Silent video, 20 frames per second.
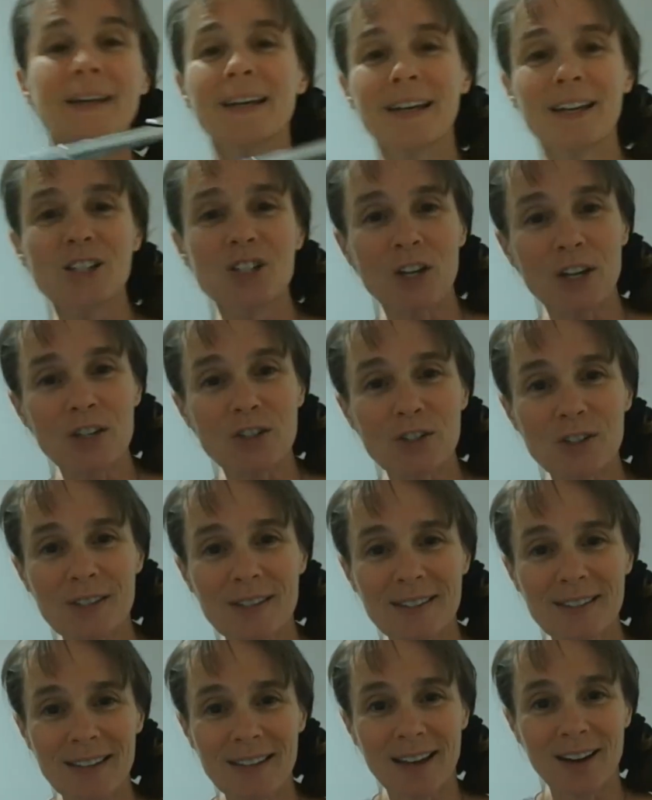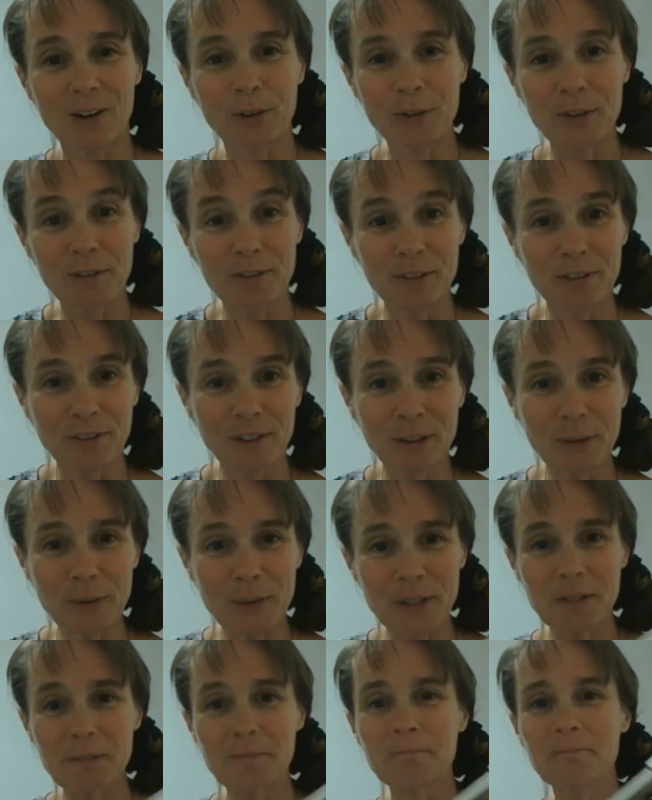It changes the sound of the
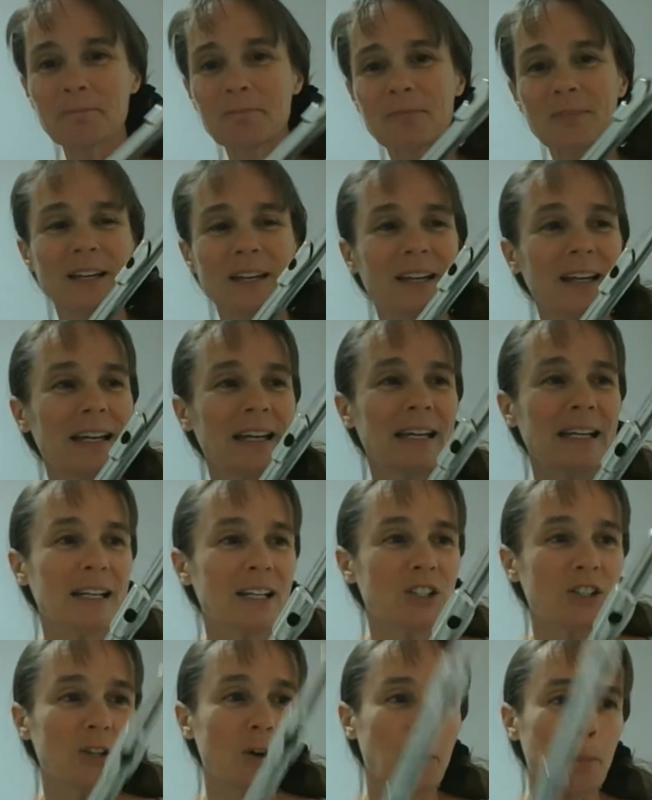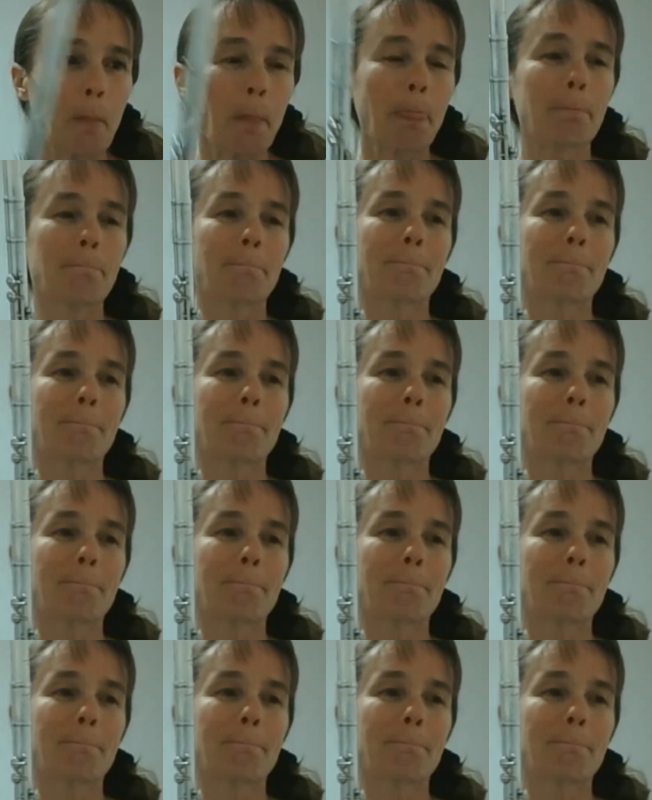flute. So,